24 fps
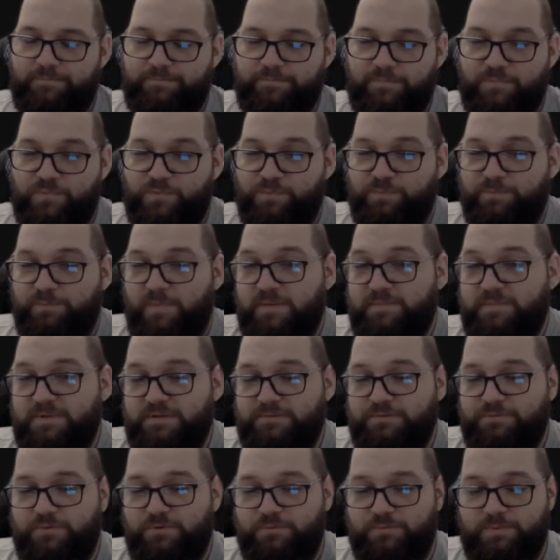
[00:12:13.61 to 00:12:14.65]
maybe
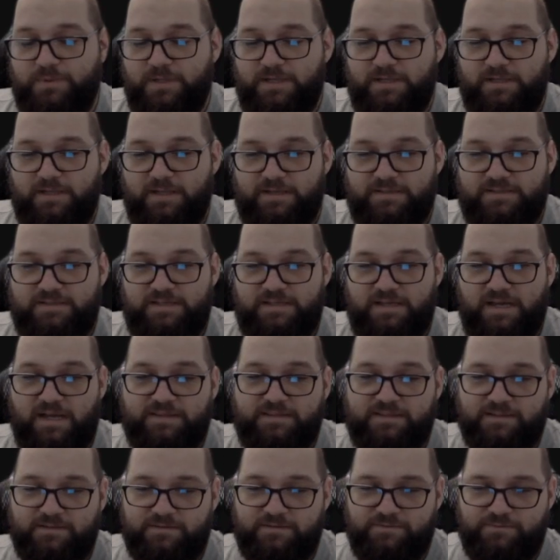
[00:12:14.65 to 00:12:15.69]
we'll play like the
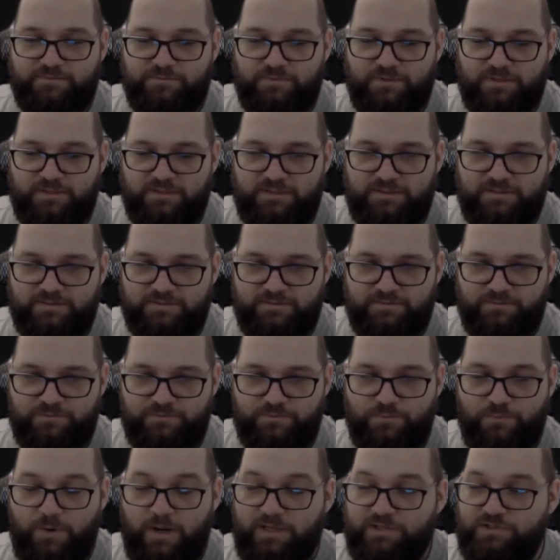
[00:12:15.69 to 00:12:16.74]
other
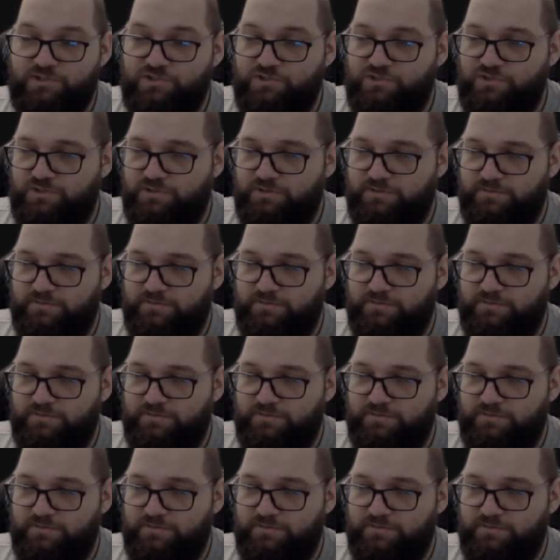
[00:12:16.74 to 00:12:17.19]
Wage